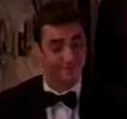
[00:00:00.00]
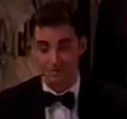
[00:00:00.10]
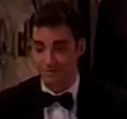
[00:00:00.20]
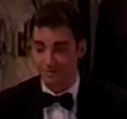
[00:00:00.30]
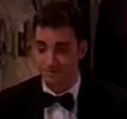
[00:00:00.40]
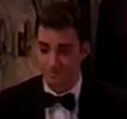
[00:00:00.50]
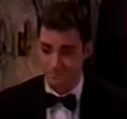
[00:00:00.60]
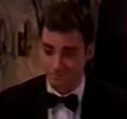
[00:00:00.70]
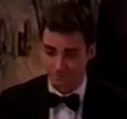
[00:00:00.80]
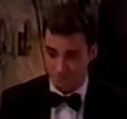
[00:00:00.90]

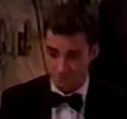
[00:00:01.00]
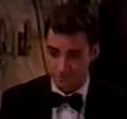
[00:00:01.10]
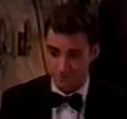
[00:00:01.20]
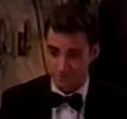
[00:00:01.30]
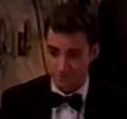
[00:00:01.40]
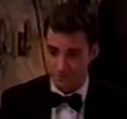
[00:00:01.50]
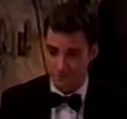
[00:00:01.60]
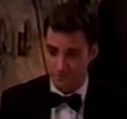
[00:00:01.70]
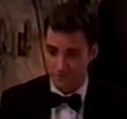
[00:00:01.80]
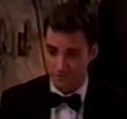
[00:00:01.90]
[no speech]